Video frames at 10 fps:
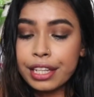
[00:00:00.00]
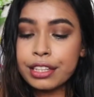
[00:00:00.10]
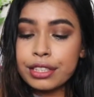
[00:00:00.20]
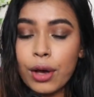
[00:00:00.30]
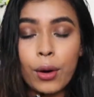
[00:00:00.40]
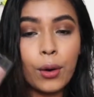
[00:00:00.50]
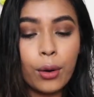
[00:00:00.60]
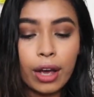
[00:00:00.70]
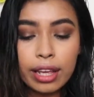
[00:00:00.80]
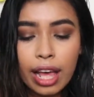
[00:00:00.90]
So
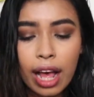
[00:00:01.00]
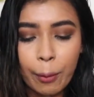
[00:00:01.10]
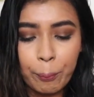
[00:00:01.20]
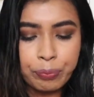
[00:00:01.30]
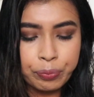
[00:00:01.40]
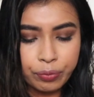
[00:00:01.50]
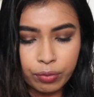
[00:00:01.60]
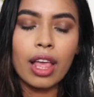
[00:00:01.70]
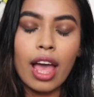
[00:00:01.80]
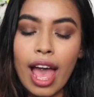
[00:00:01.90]

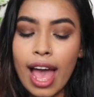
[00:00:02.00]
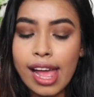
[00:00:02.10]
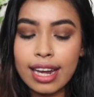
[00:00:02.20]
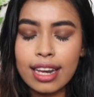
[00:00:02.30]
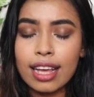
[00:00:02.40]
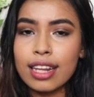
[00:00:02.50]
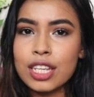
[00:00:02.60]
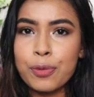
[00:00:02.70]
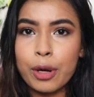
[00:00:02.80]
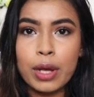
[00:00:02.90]
that
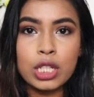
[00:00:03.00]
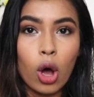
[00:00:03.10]
is pretty much